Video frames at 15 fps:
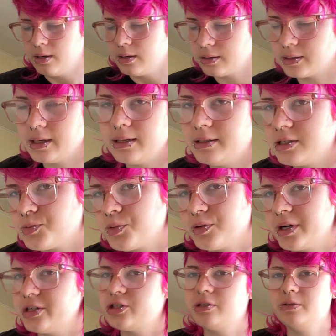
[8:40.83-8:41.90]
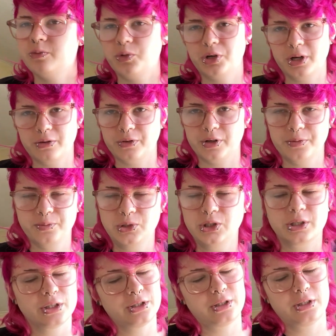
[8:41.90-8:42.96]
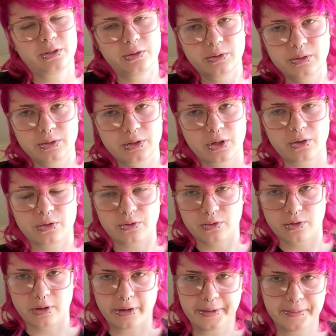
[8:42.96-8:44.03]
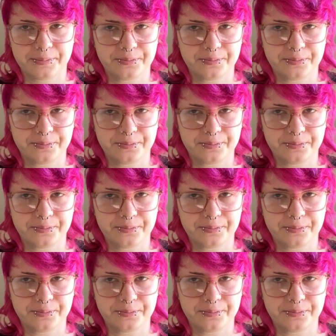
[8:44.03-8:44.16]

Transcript: get inspiration and whatever, you can still go through that.